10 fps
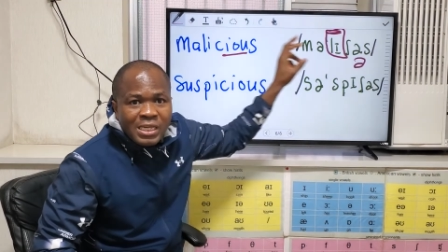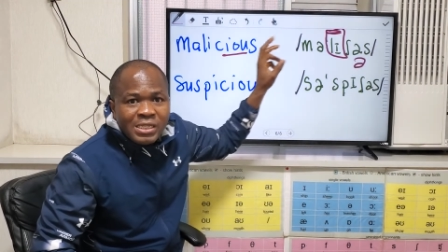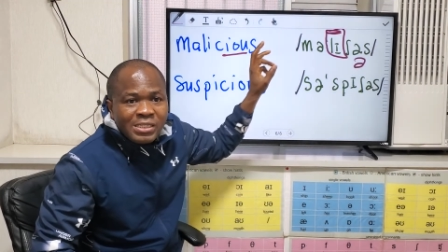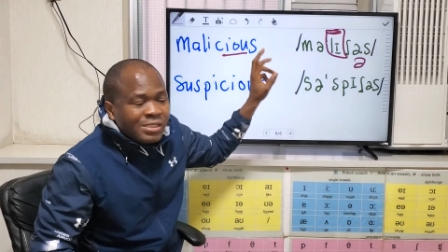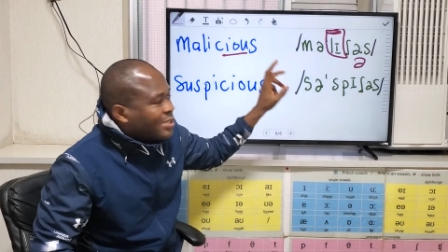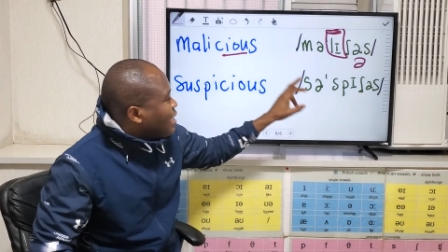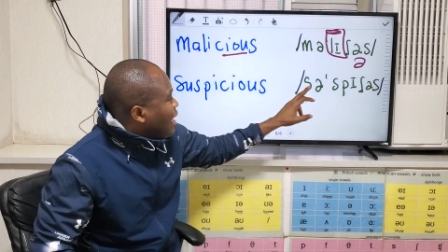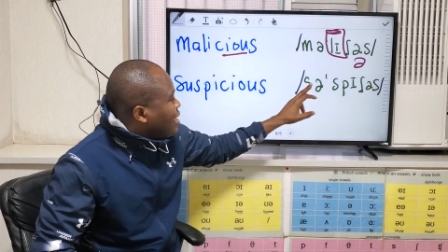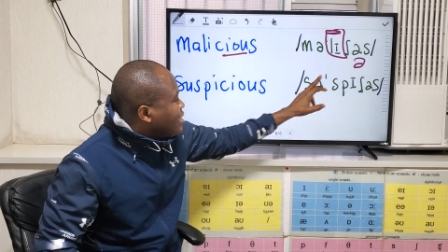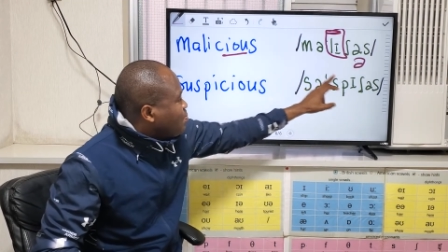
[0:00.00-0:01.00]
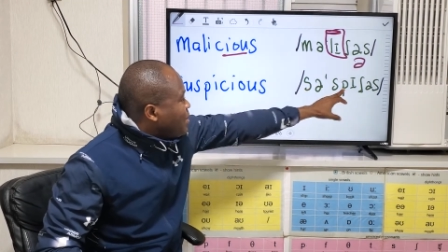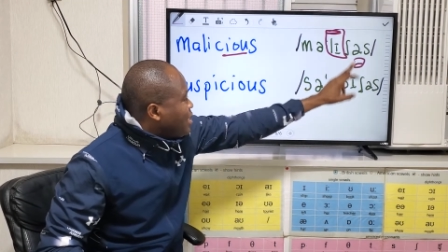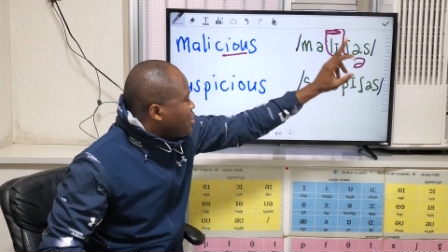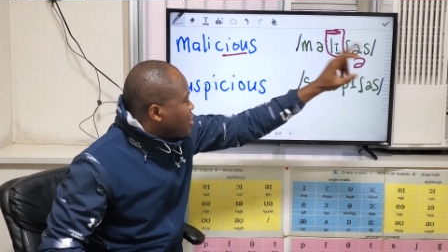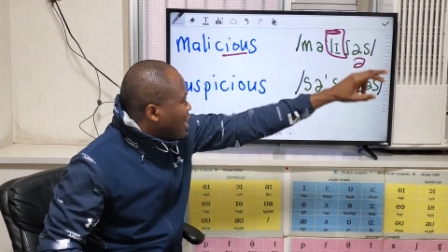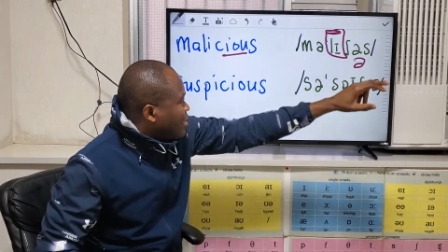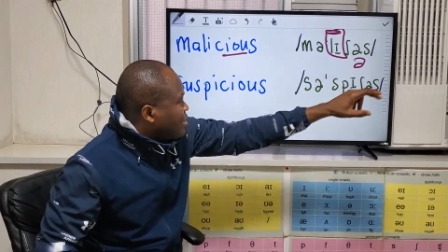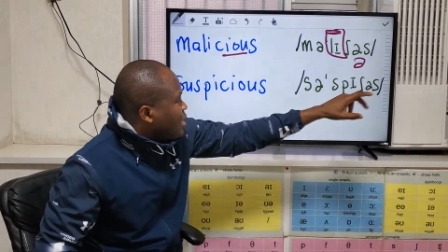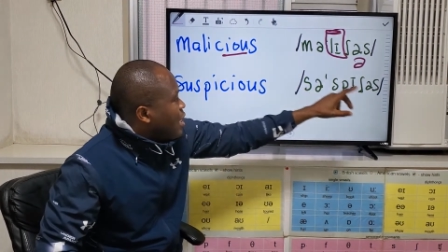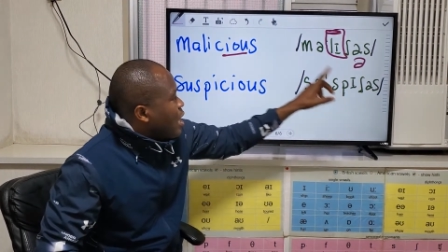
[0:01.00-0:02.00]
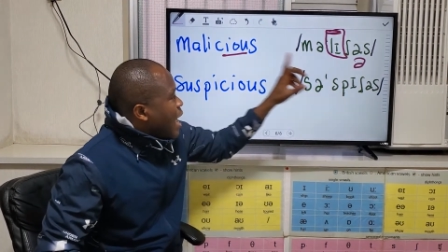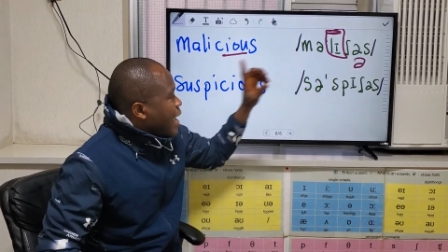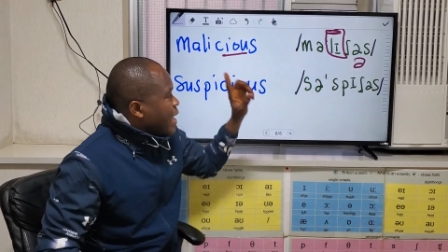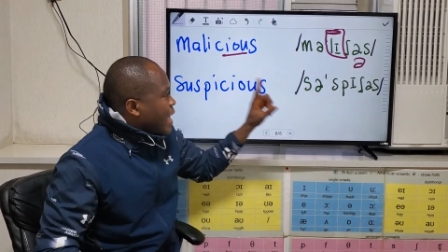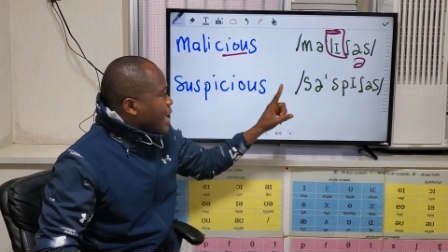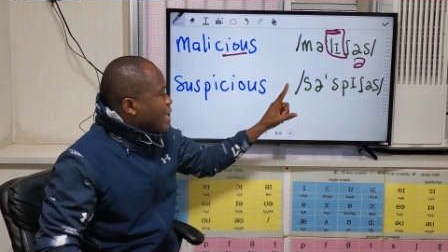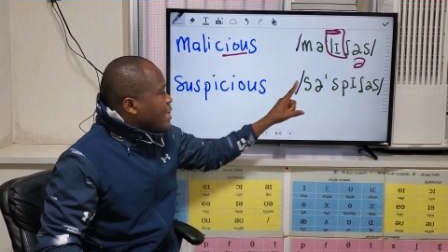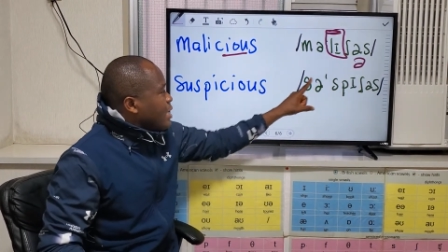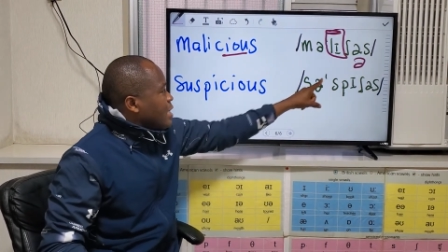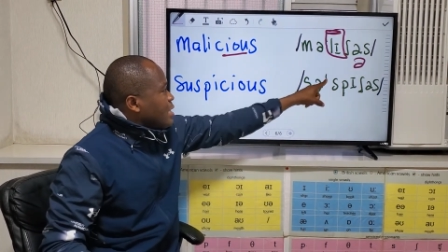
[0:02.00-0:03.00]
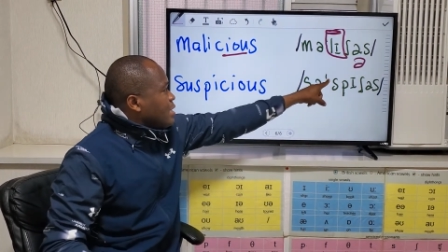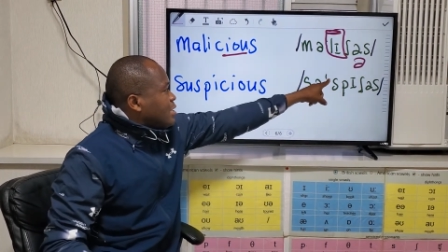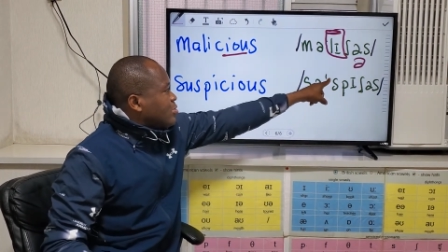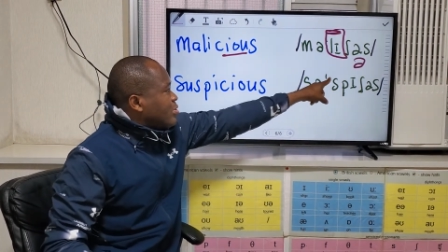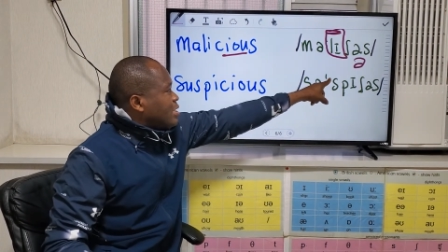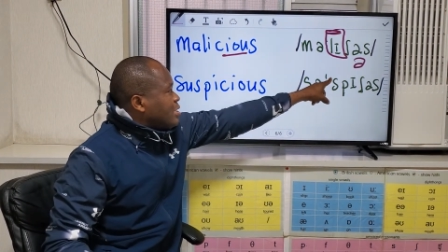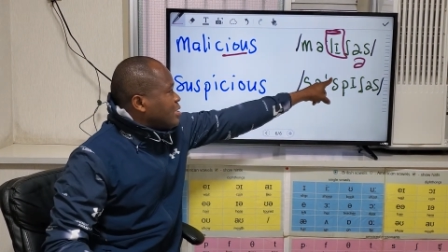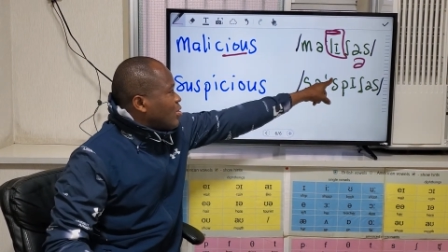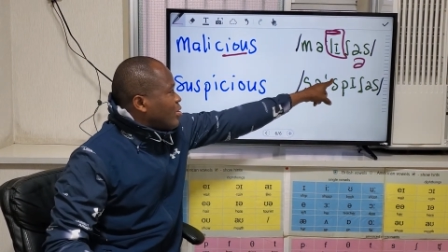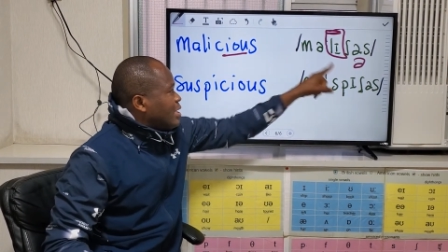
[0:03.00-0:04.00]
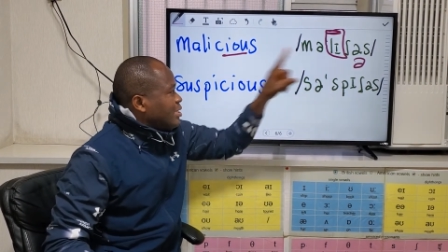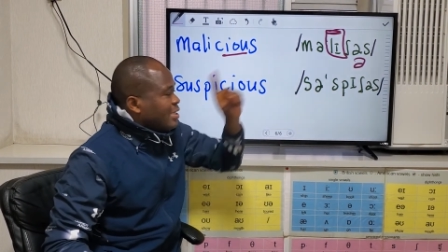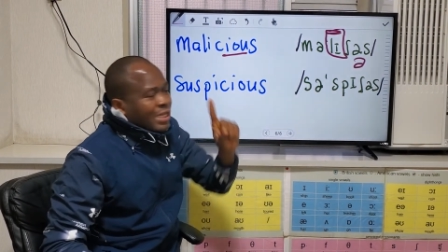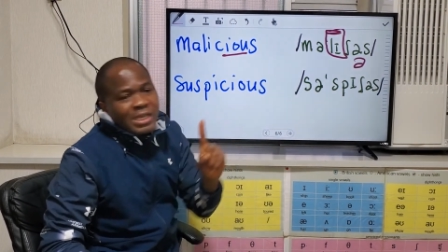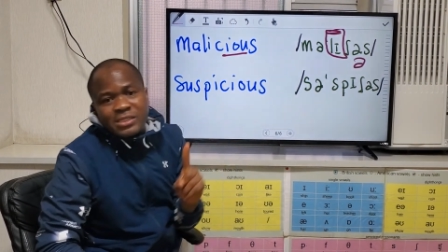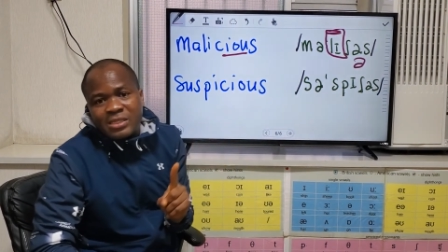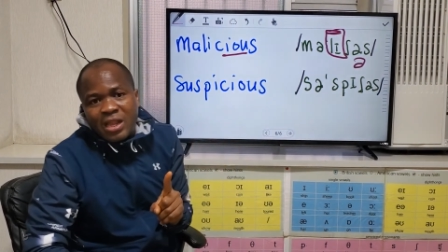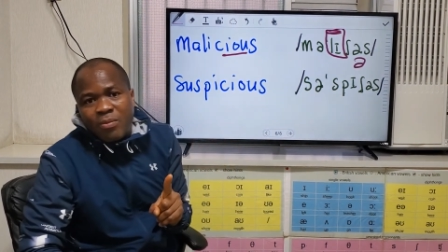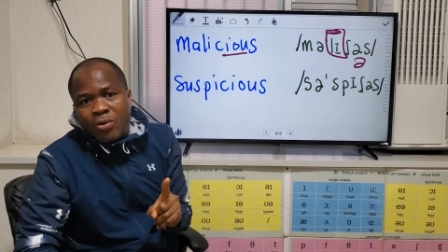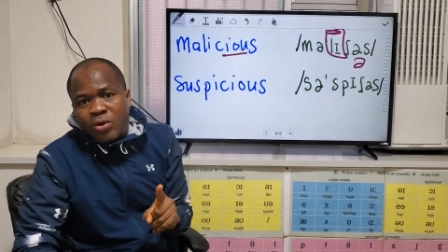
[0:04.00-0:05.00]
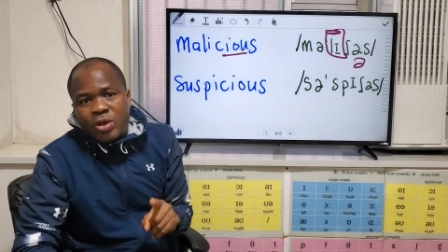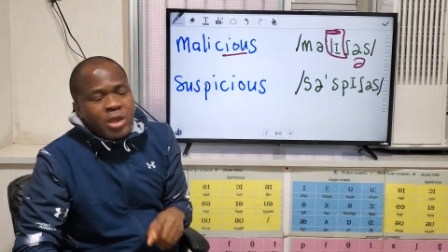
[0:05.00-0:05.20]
Sa, speak, shas. Again, the stress is on the second syllable